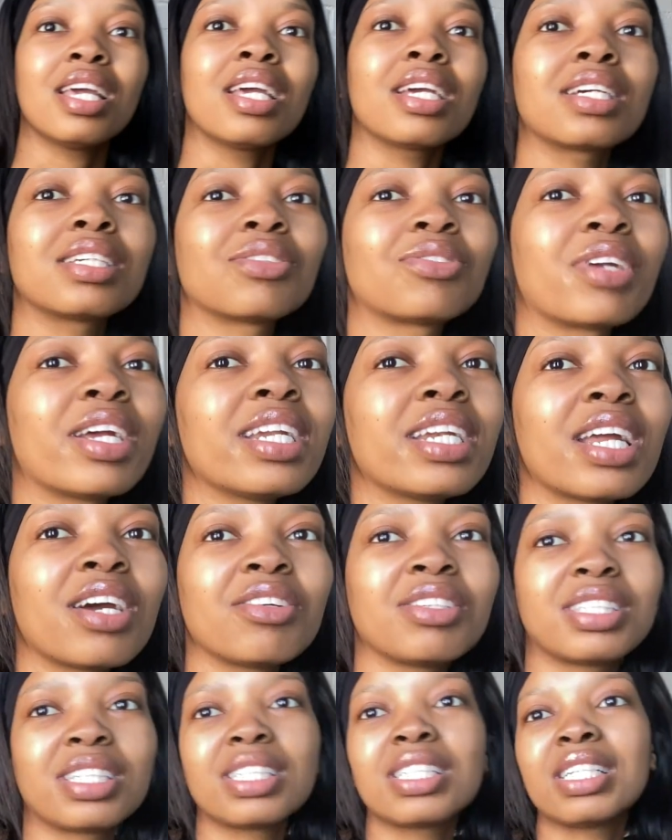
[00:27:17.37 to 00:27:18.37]
because right now
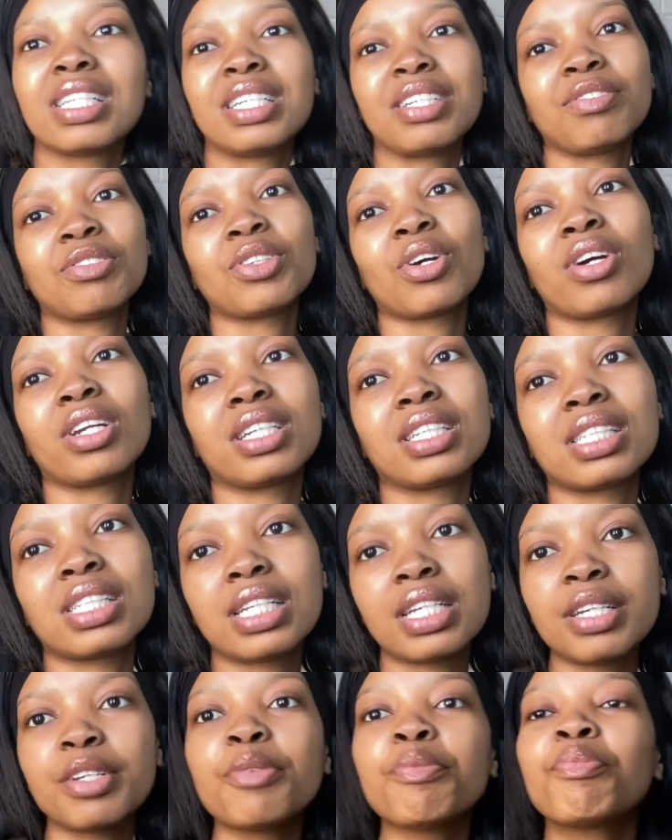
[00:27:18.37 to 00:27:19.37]
it's just leaves,
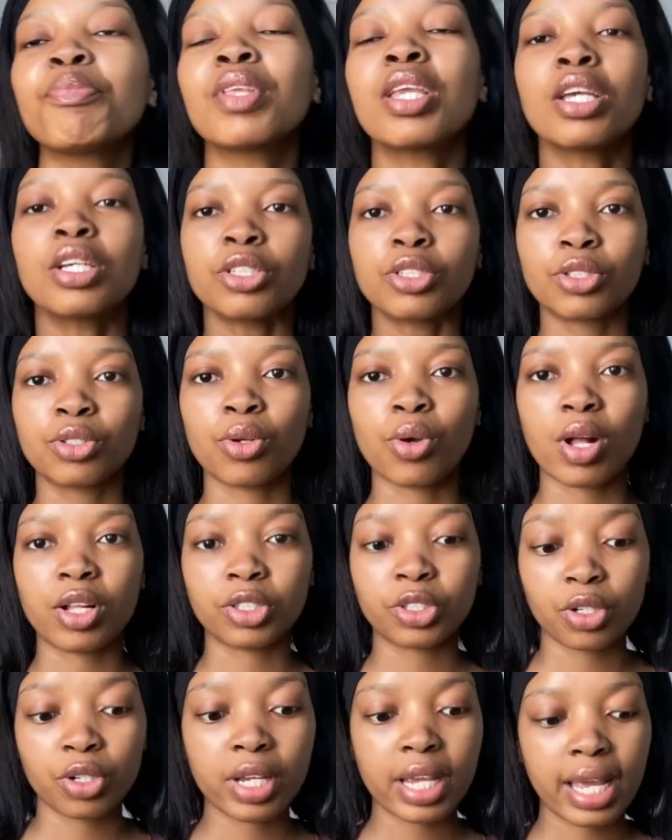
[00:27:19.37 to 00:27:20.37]
honestly. So I'll
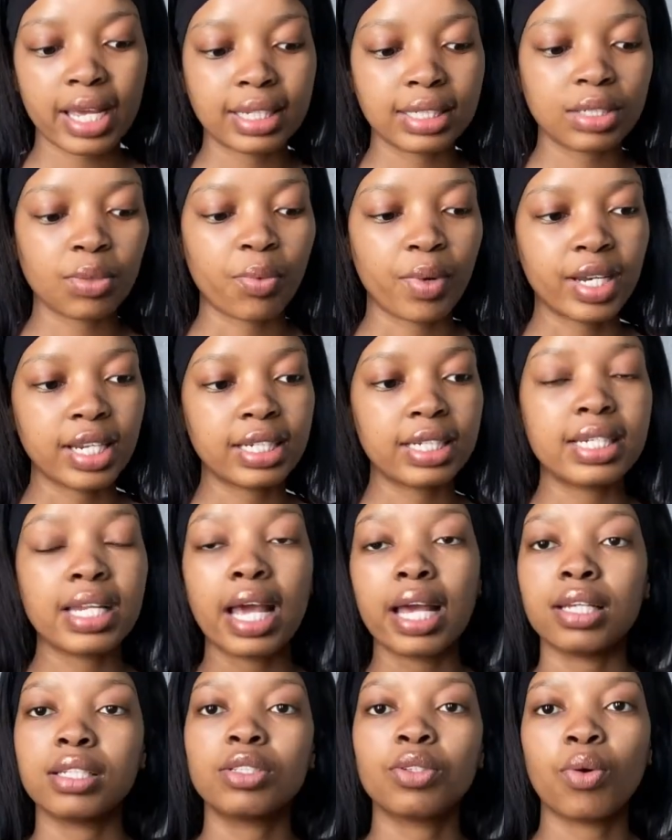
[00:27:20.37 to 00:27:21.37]
show you guys when it
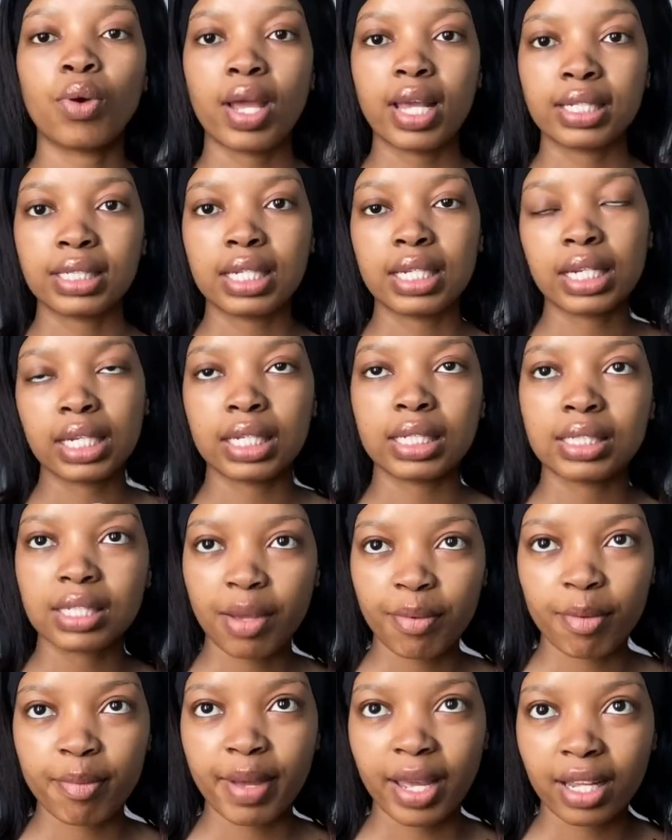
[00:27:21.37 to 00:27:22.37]
does or as it is
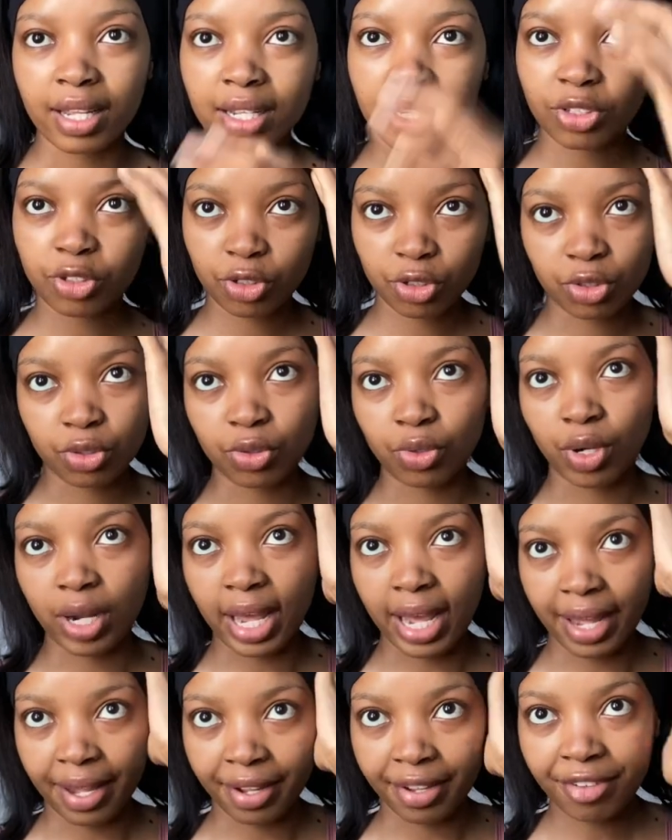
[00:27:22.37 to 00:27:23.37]
coming back to
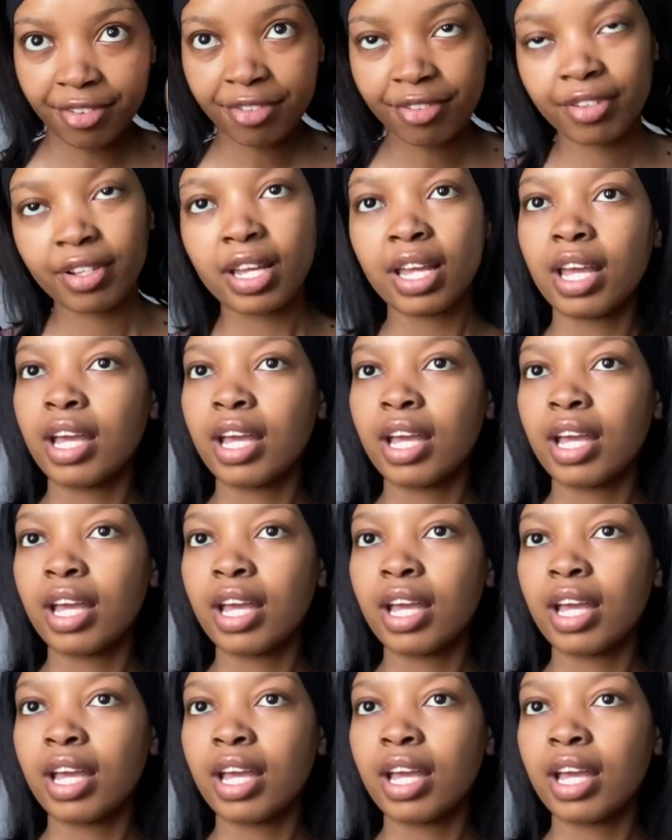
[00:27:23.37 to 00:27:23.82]
life.